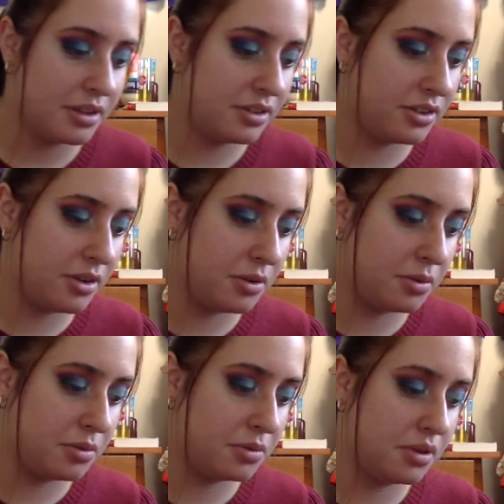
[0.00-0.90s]
So
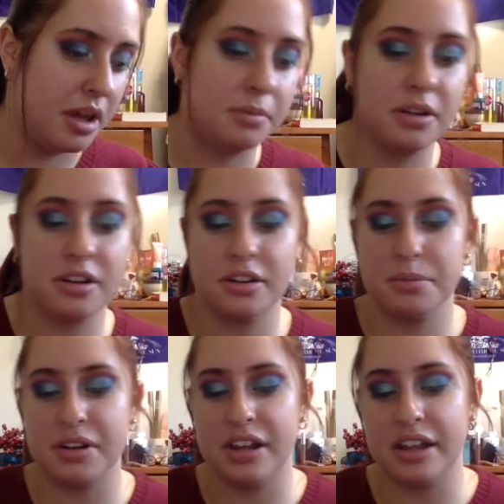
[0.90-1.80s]
I'm going to
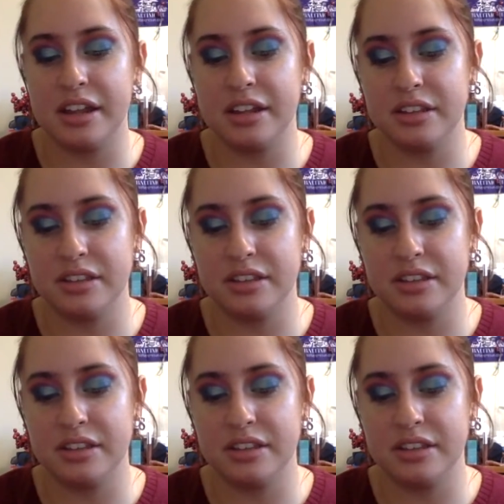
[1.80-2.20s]
be taking